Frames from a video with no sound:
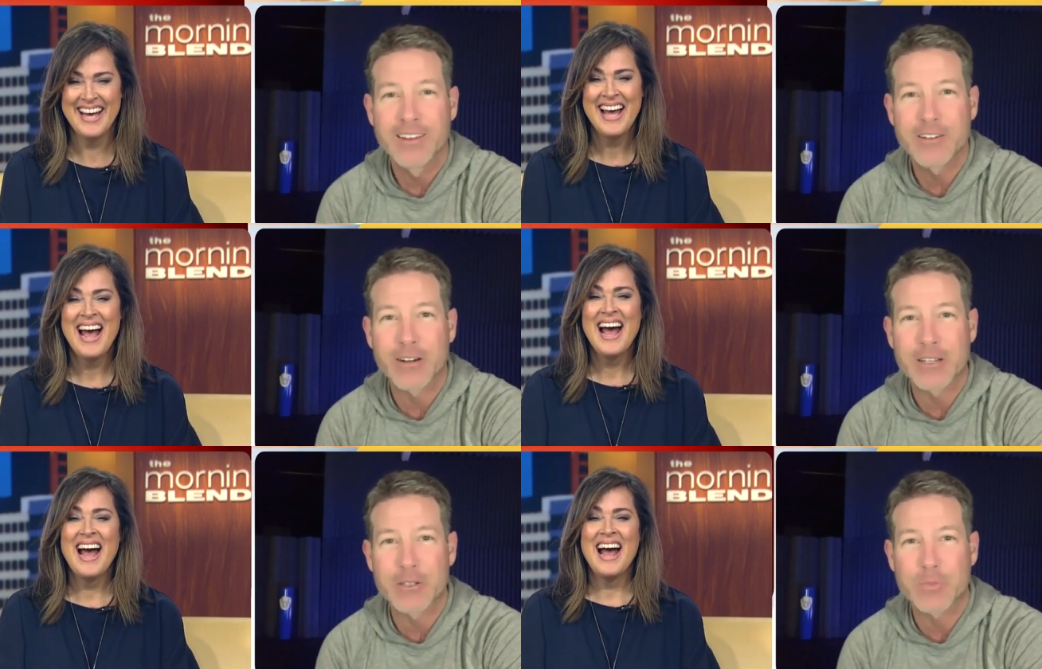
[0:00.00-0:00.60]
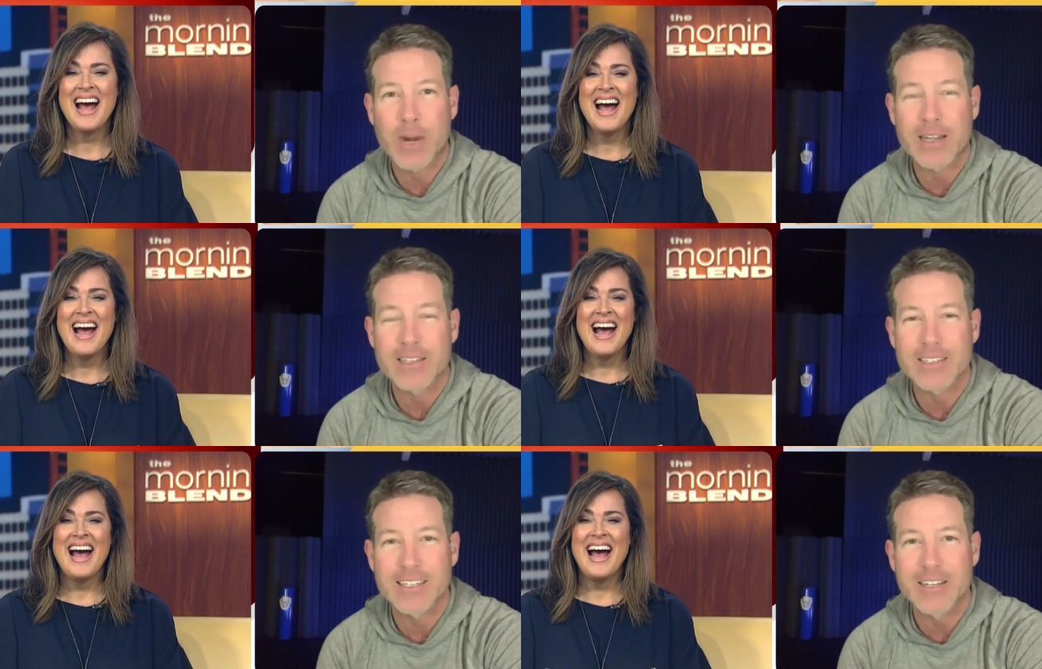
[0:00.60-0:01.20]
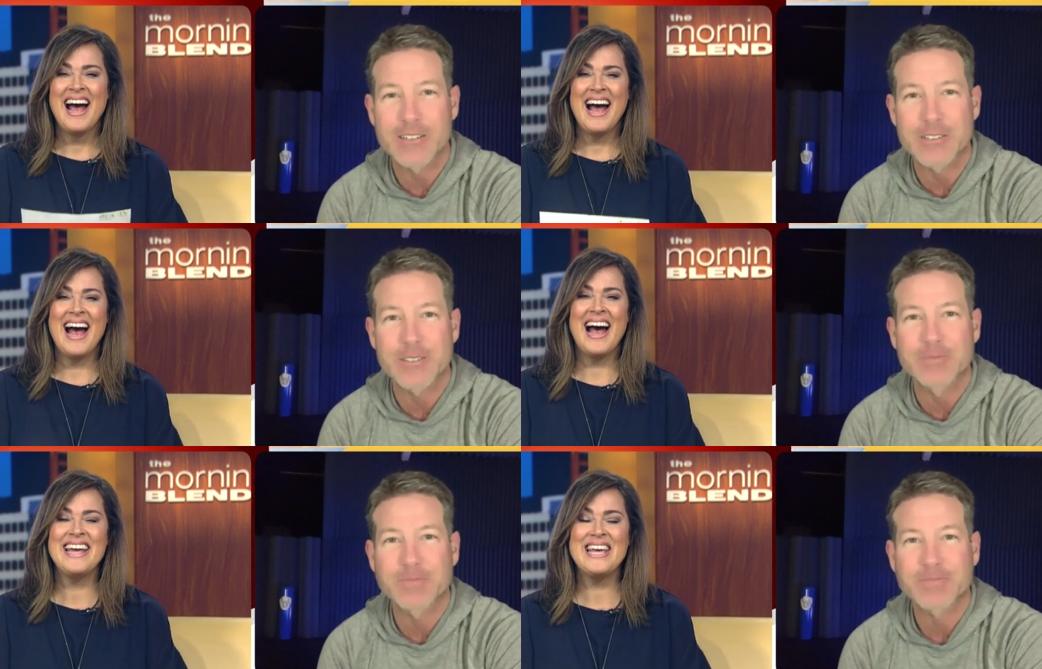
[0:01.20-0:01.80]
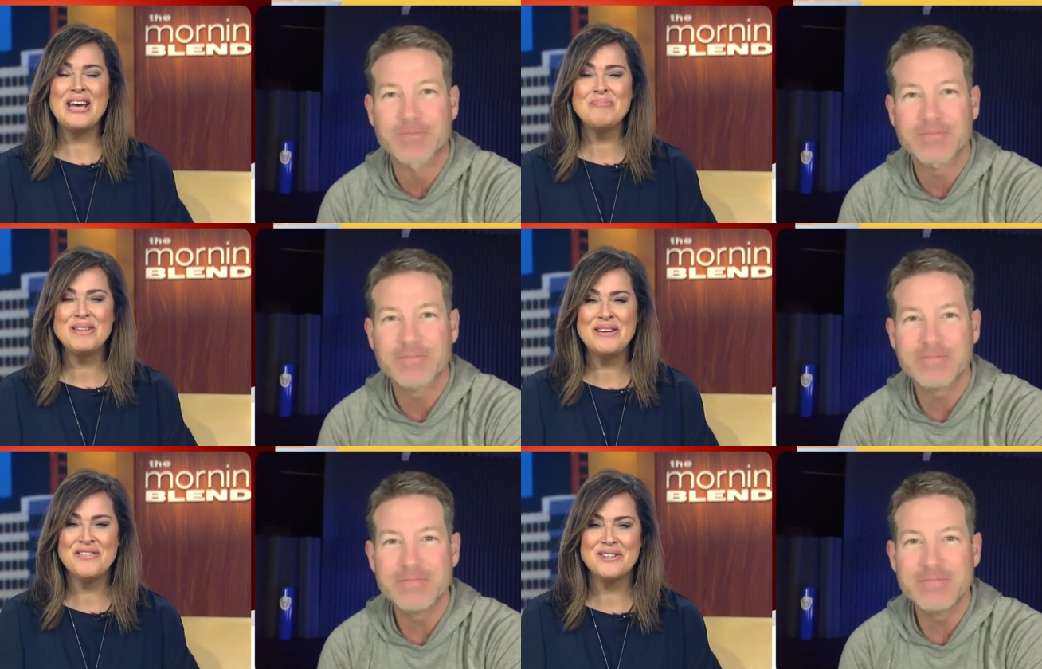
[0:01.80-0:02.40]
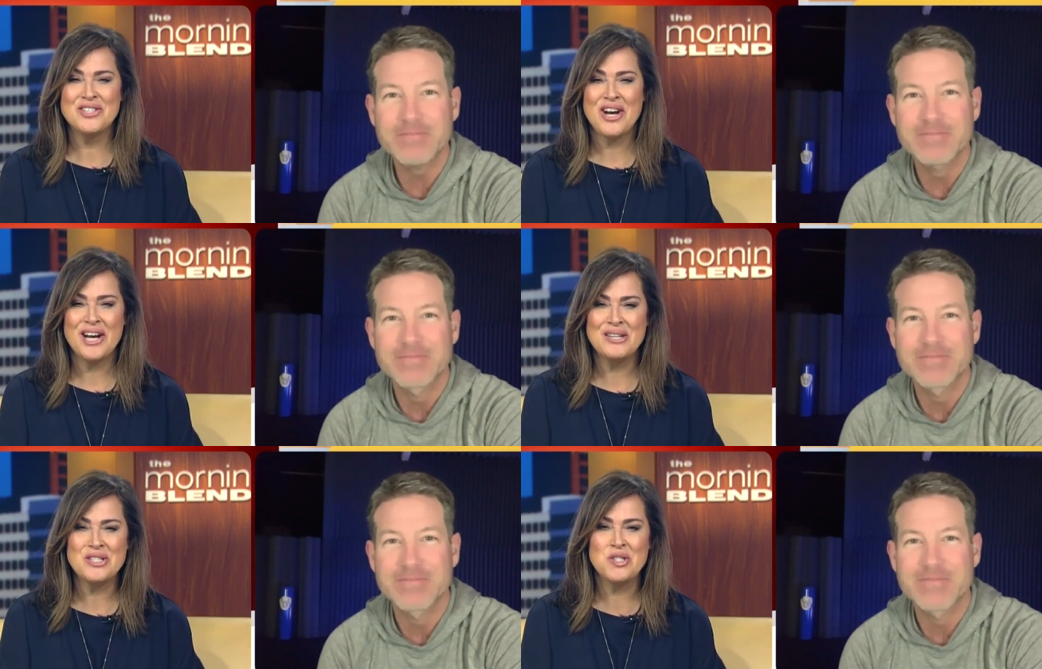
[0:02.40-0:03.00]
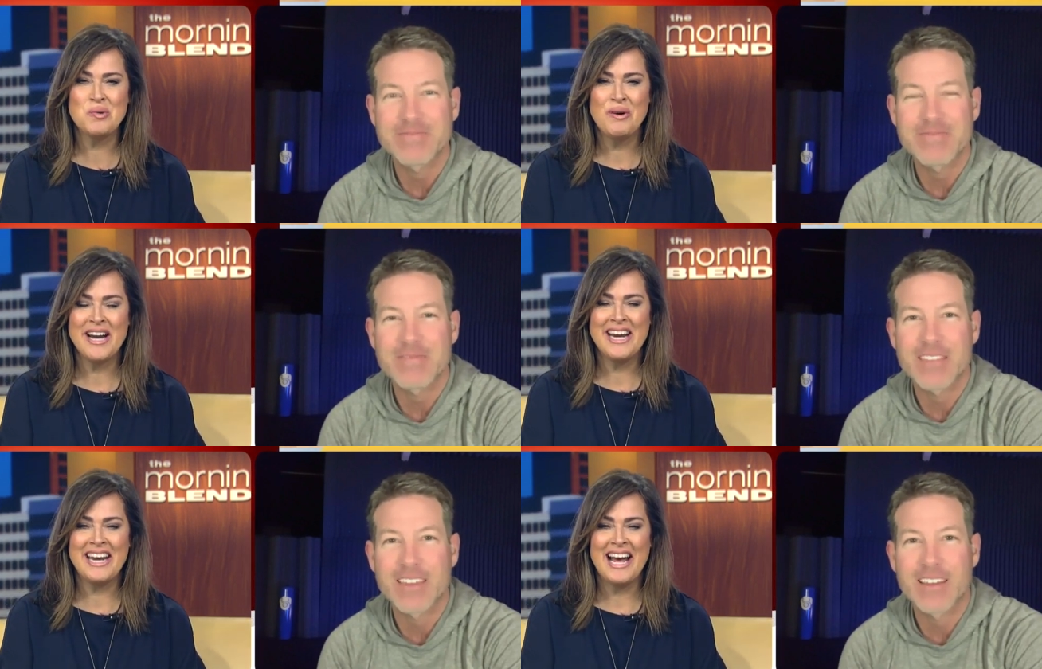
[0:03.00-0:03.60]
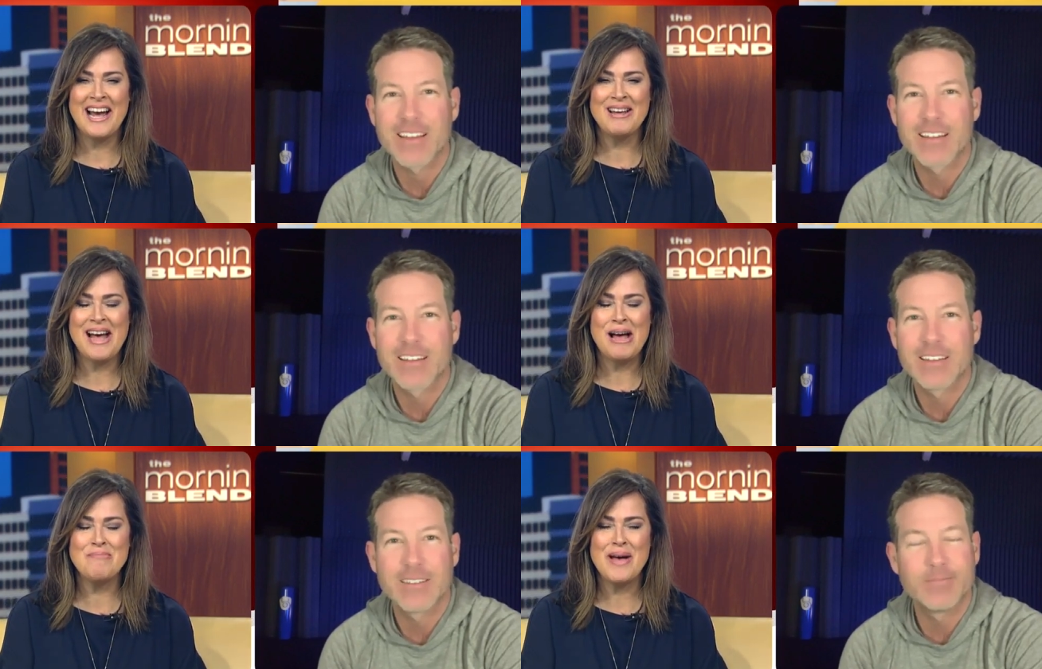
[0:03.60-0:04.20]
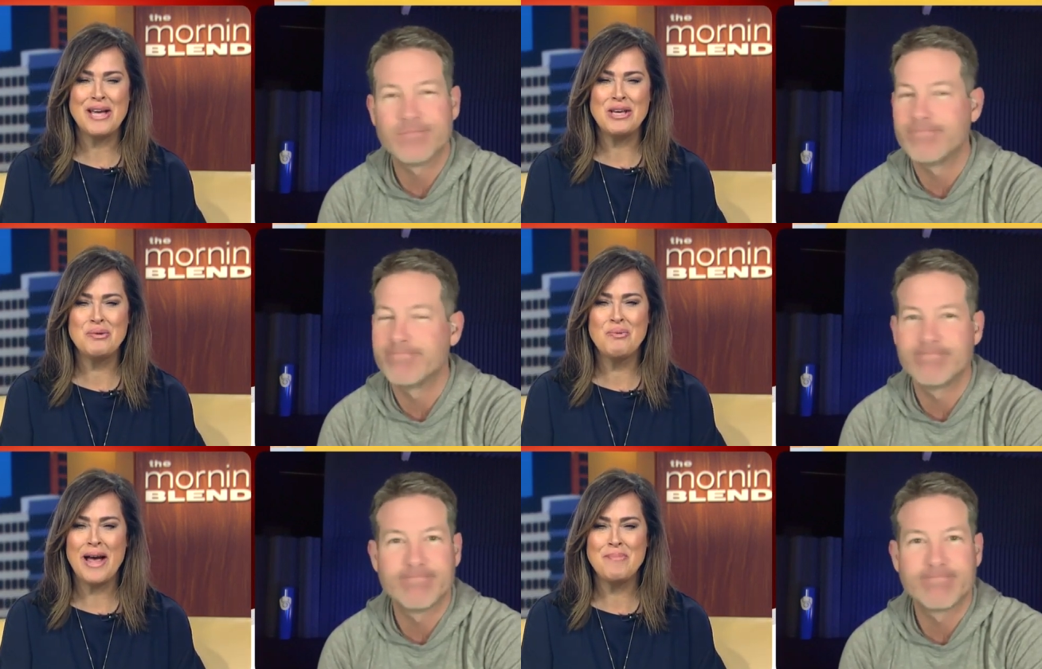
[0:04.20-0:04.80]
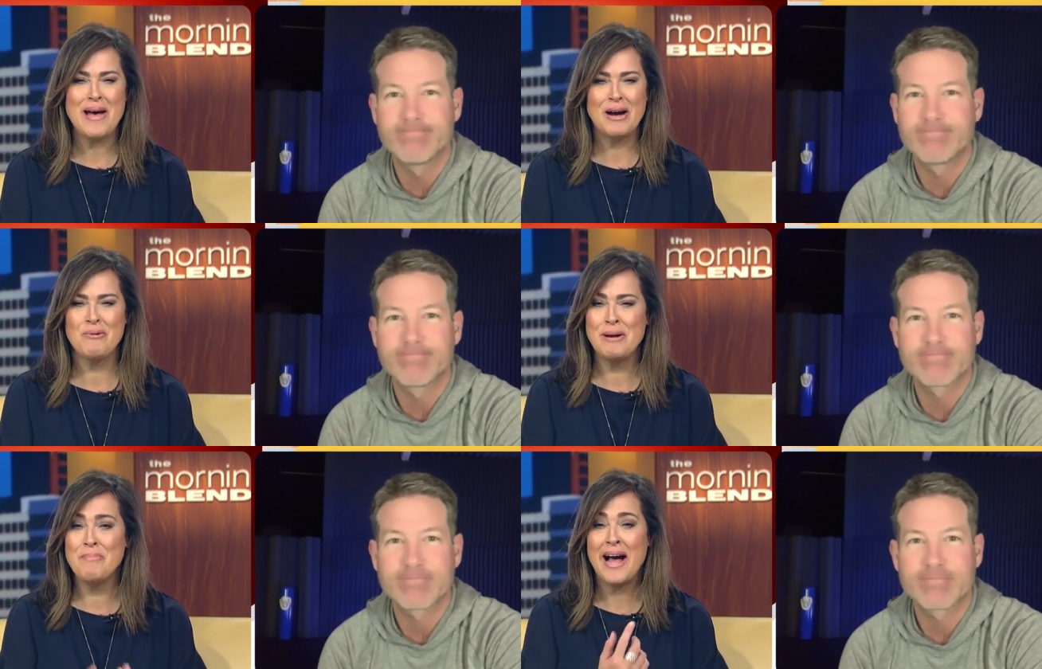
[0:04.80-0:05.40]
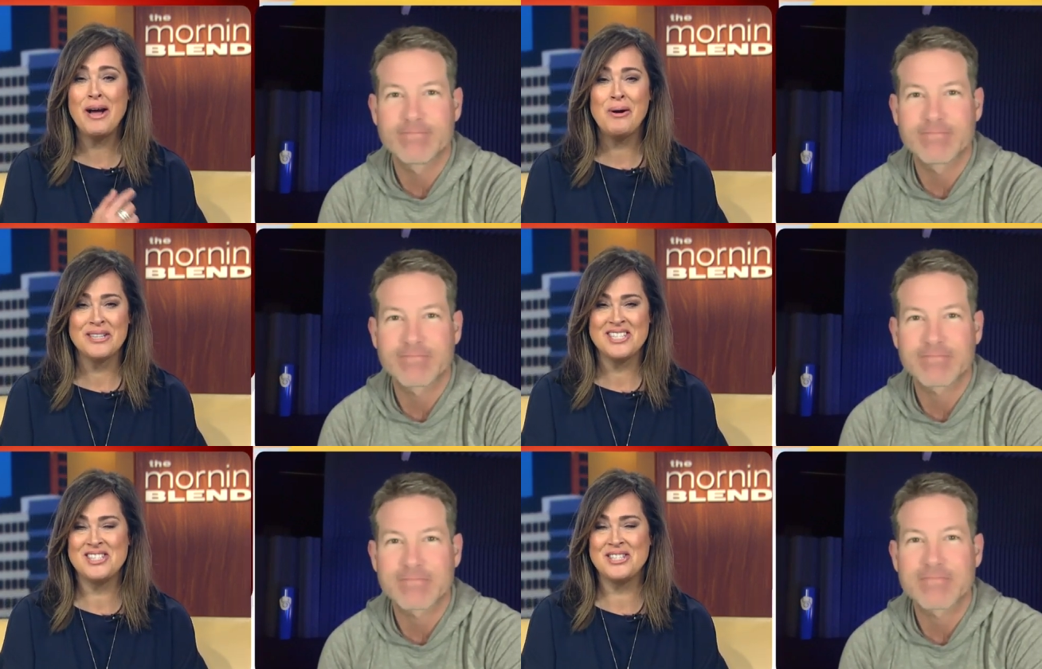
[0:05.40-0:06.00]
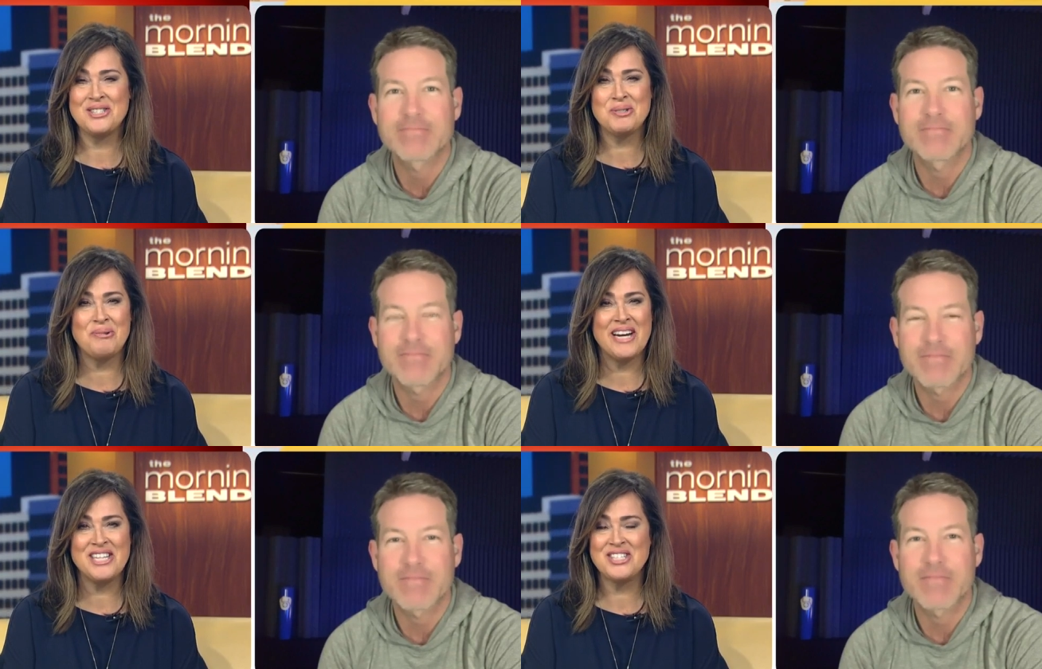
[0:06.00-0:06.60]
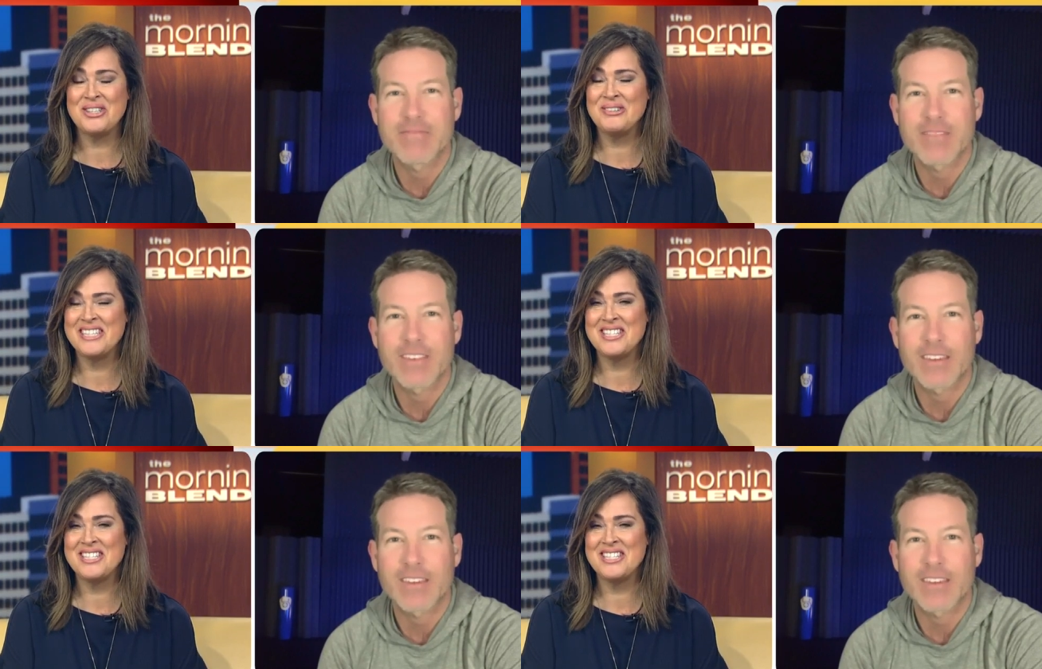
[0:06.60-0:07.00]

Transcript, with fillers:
Speaker 1: during those pregnancy years.
Speaker 2: I can't believe your daughter's 20. I, I met mm. you way back when. My oldest is 22. It's